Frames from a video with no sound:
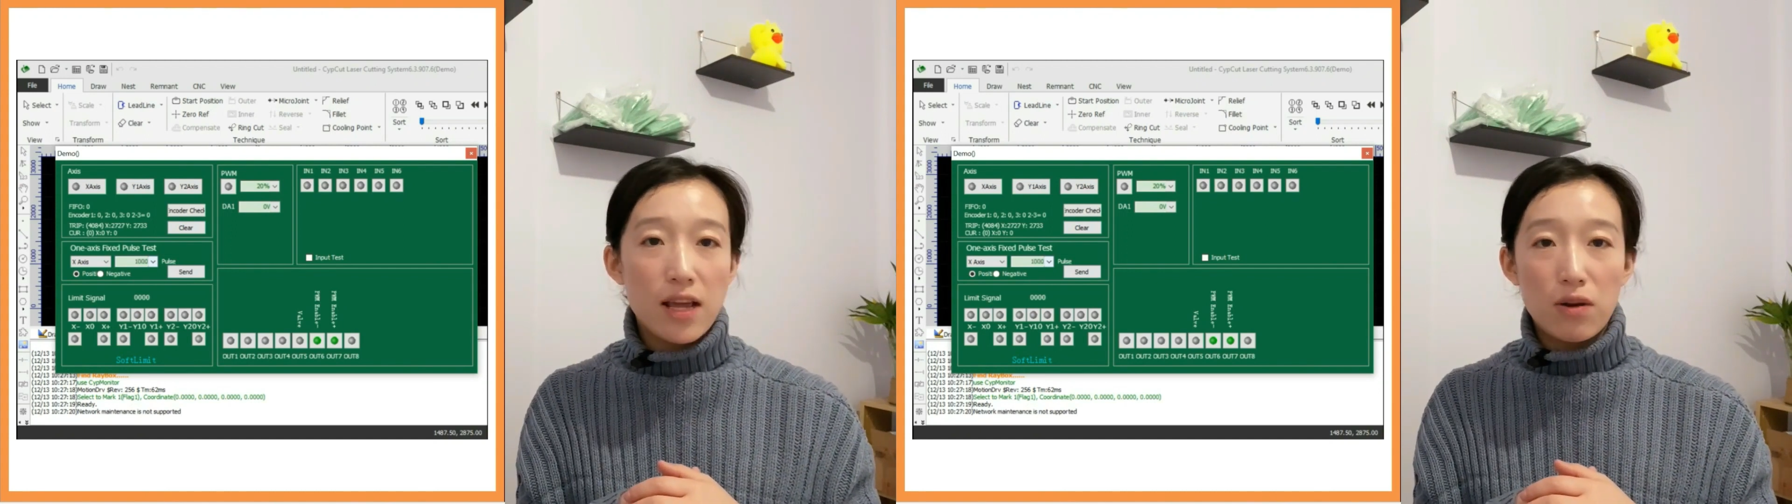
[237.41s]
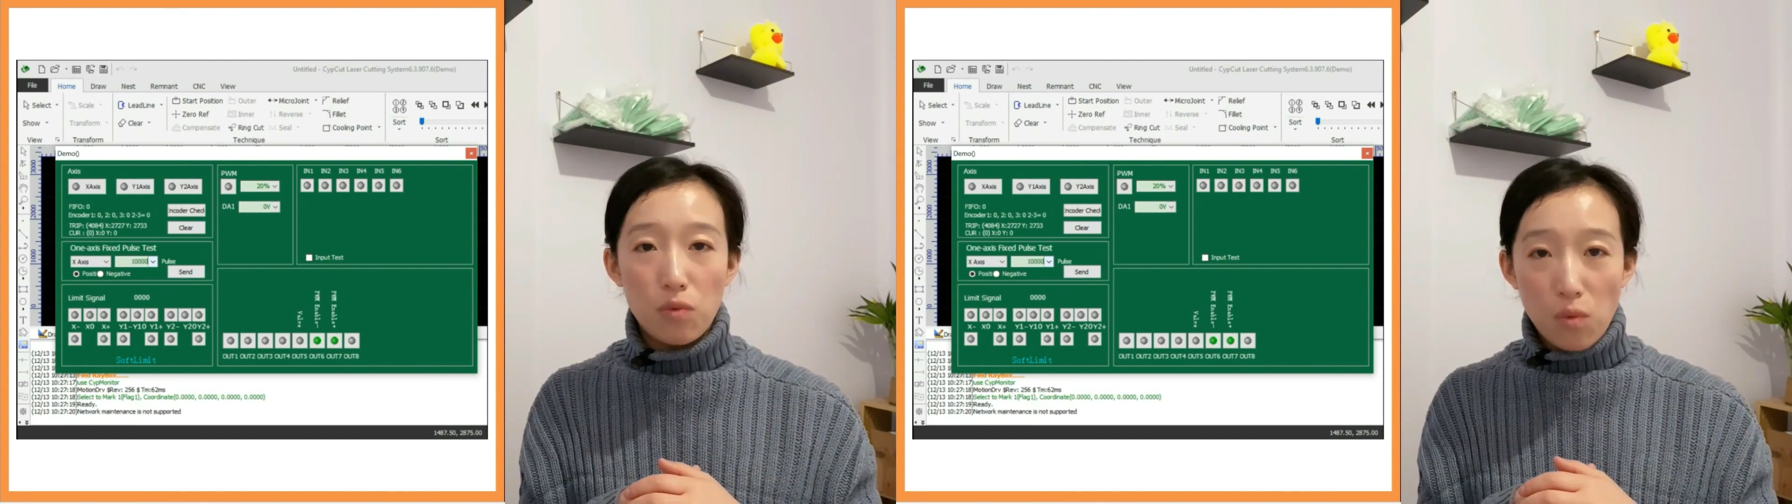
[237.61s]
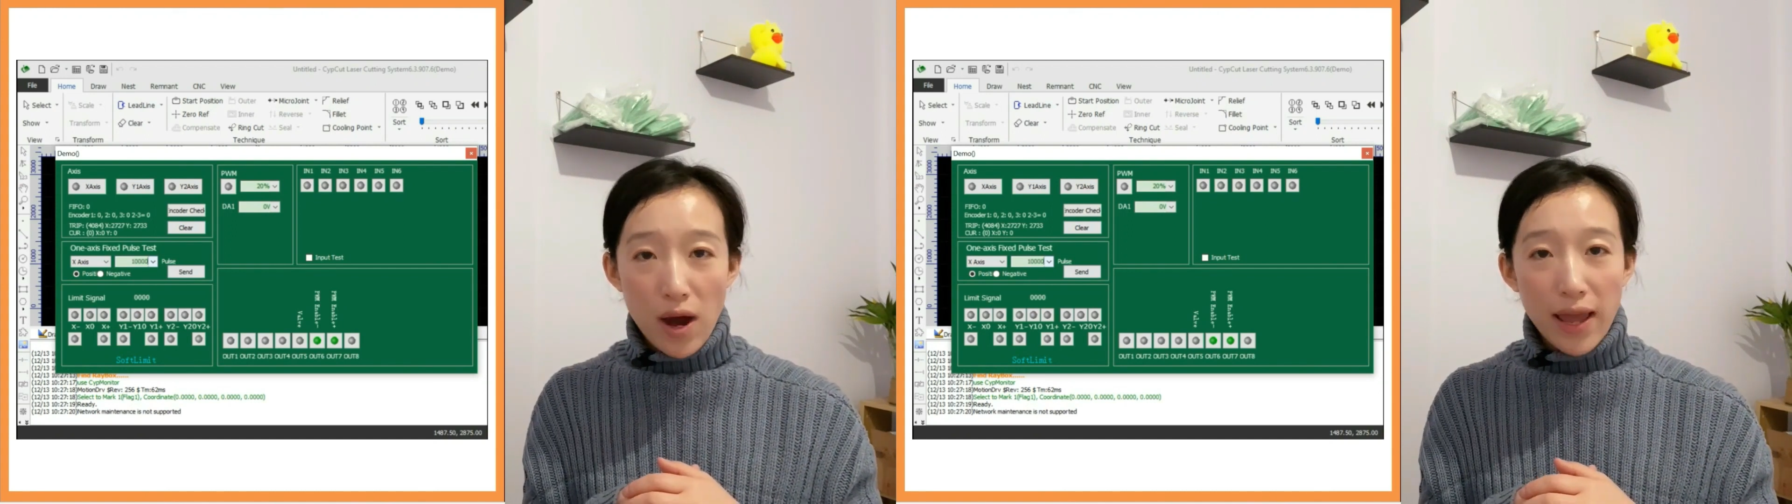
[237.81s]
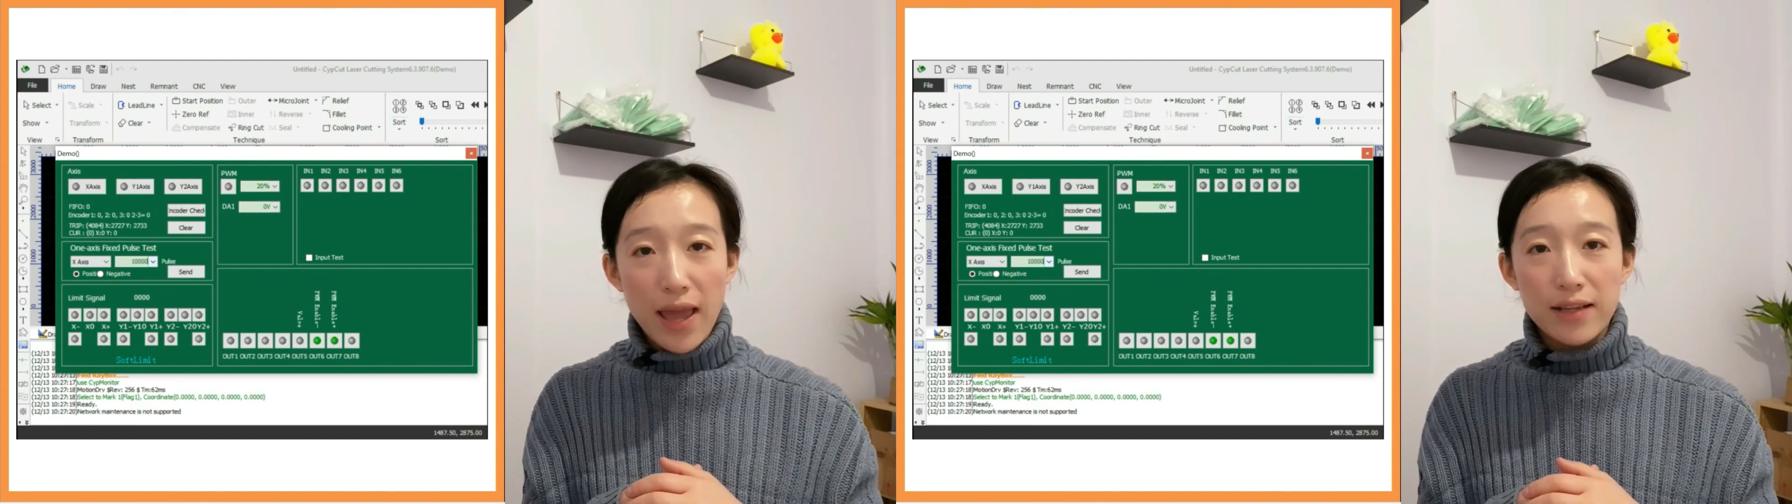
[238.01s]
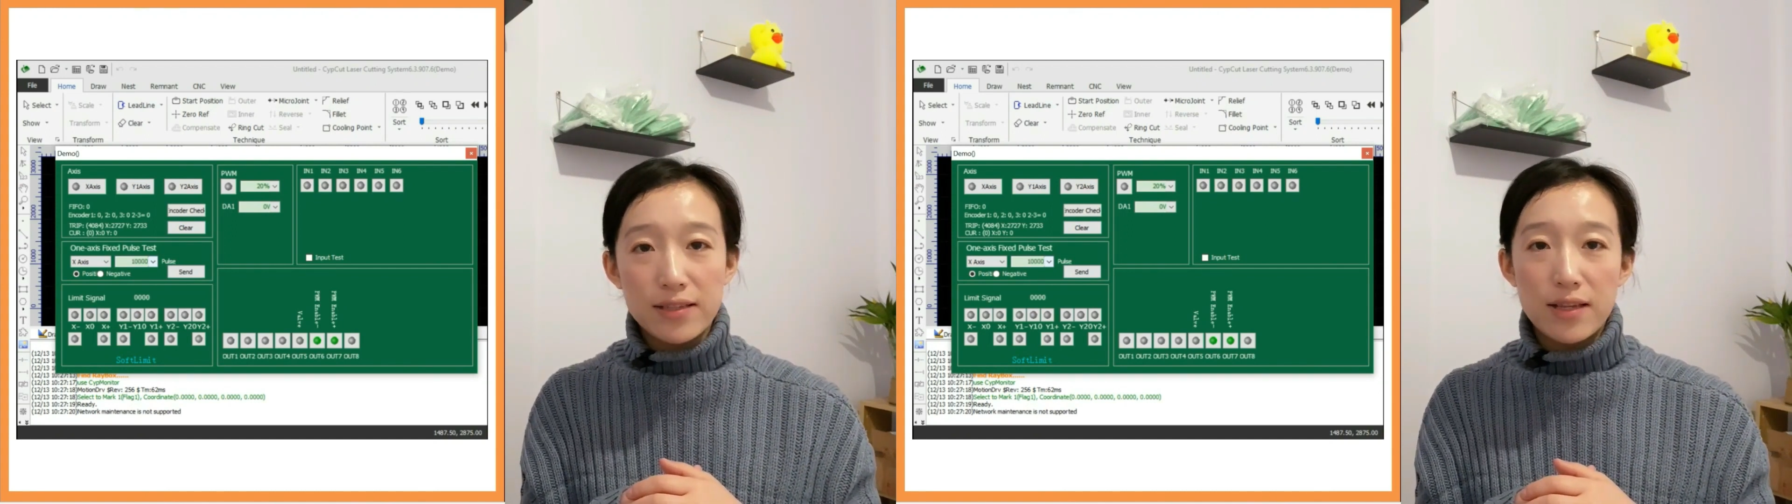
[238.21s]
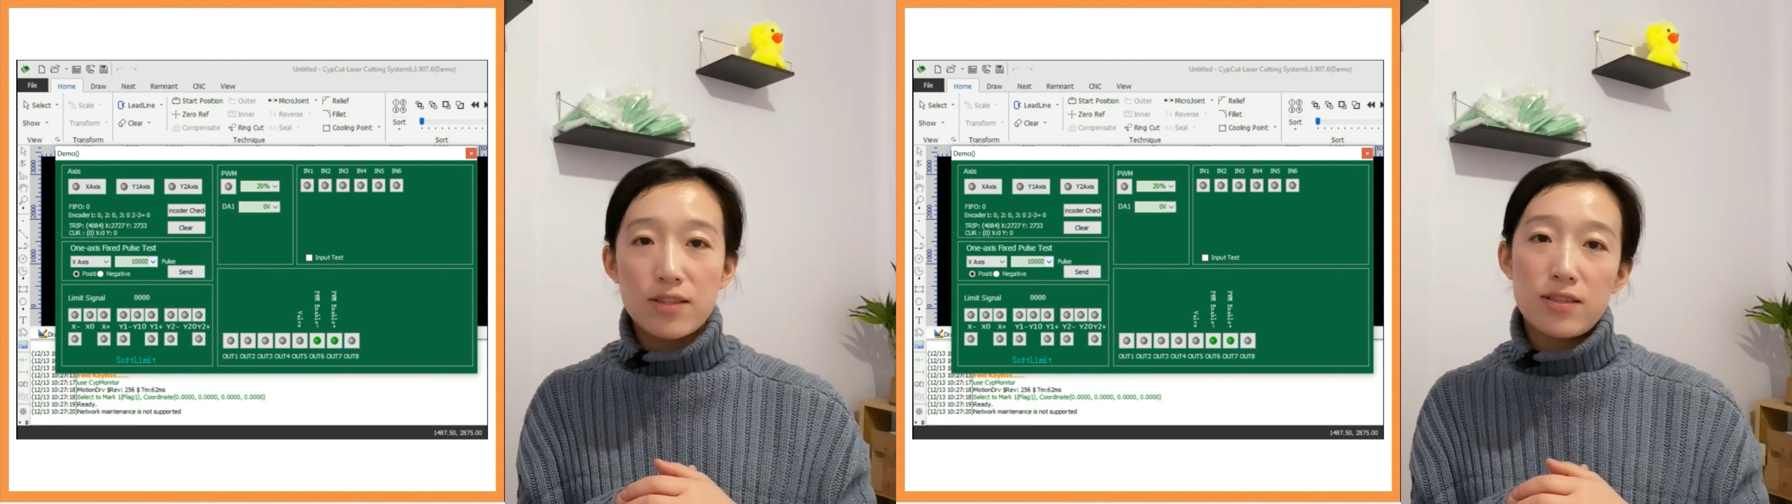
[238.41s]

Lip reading: and Y axis